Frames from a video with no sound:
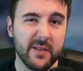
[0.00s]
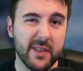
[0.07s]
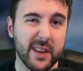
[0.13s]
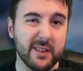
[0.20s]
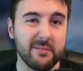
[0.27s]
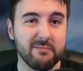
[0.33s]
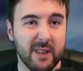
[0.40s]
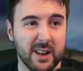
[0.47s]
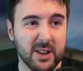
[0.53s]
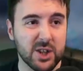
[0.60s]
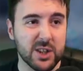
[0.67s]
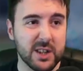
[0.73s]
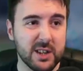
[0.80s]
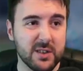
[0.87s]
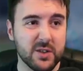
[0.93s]
then
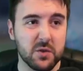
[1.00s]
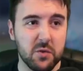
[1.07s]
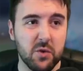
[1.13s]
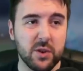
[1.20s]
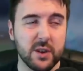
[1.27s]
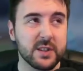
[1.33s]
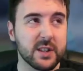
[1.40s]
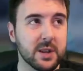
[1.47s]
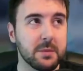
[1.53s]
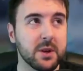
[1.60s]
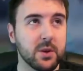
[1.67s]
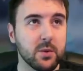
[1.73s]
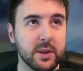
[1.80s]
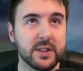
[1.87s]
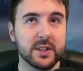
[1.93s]
actually Skrorg is going to be
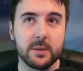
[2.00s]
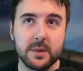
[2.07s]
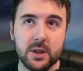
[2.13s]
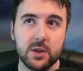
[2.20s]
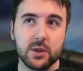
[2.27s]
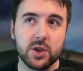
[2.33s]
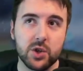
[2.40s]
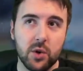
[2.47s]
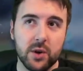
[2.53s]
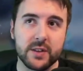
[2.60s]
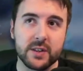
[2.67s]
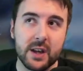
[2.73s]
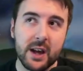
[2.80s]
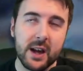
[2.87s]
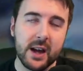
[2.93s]
a reasonably good choice.